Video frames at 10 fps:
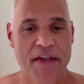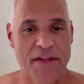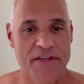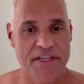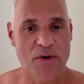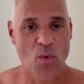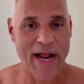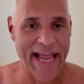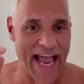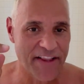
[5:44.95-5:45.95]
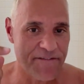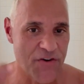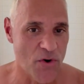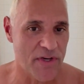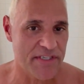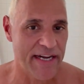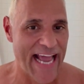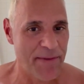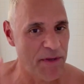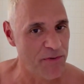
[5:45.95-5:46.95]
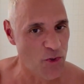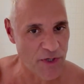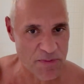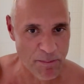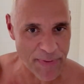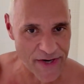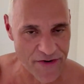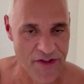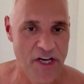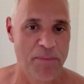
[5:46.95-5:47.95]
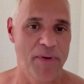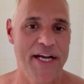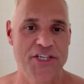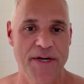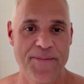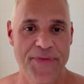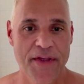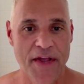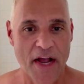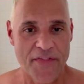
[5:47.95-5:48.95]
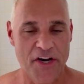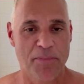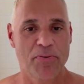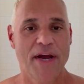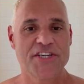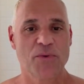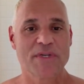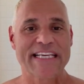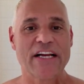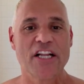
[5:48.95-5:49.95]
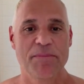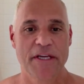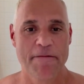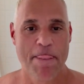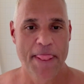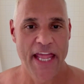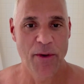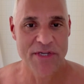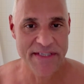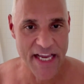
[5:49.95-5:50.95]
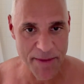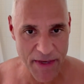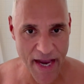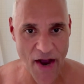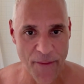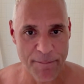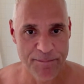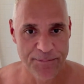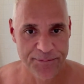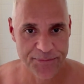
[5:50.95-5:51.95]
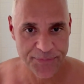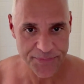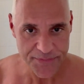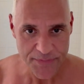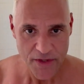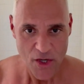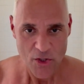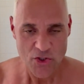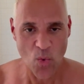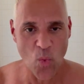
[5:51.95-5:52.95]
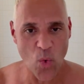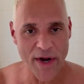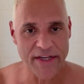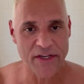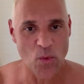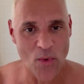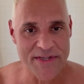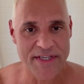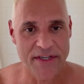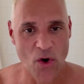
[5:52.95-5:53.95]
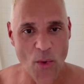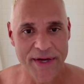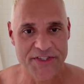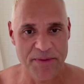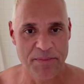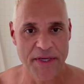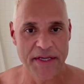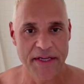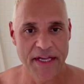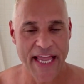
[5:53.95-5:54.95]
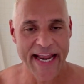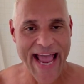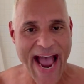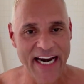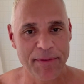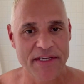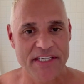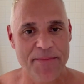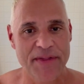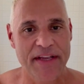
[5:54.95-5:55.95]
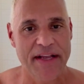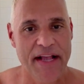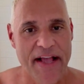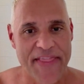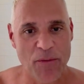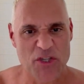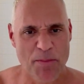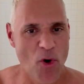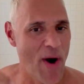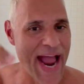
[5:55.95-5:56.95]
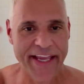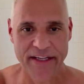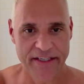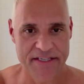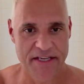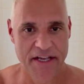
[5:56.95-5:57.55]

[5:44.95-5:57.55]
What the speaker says: You see, what I had to focus on had to be so much bigger than depression. The depression was killing me. It was taking me out. So what was it going to be? It had to be something that was miraculous.